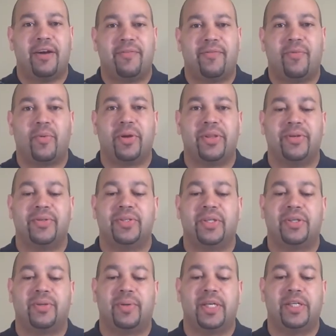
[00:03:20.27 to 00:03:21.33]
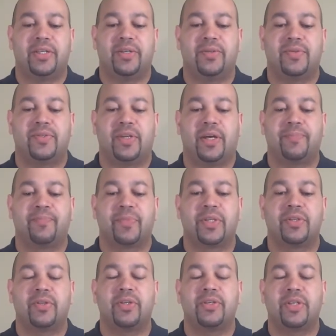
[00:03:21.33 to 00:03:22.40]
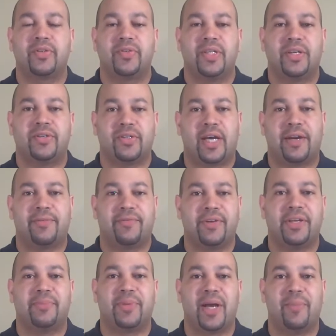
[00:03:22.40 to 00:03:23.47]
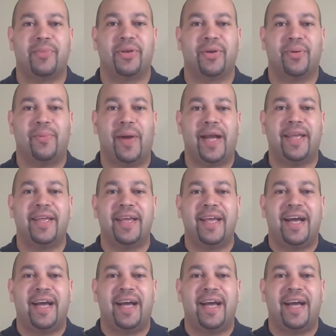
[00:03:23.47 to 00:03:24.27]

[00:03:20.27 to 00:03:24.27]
for those situations. So just understand there's a lot of freedom coming your way,